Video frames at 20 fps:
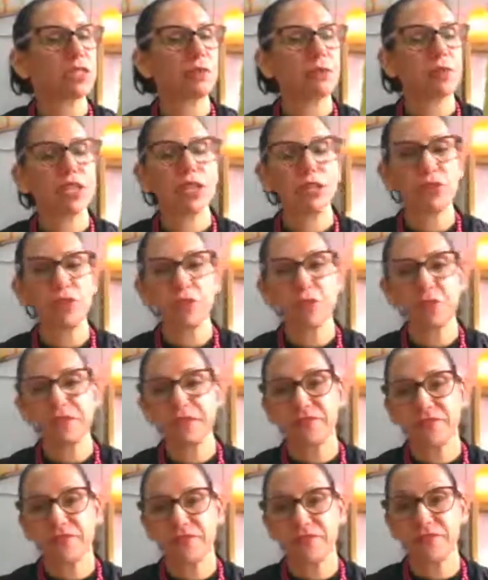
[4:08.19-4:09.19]
And we can all
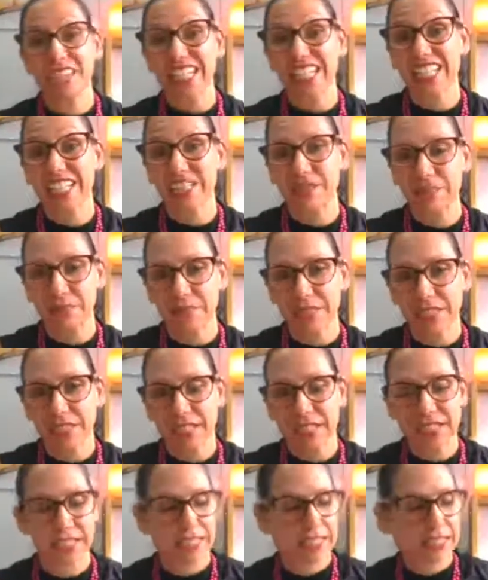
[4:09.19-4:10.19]
be victims
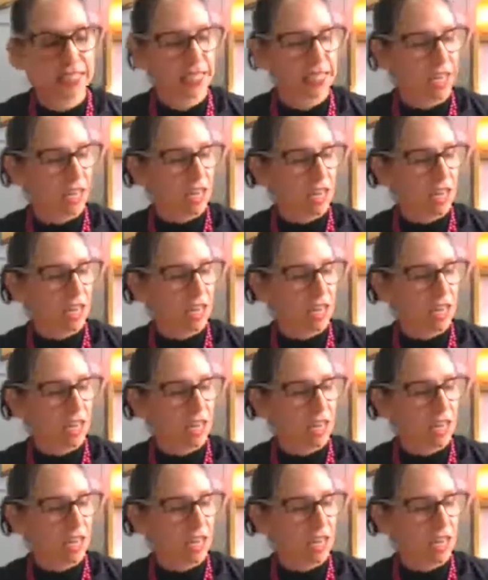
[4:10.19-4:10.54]
and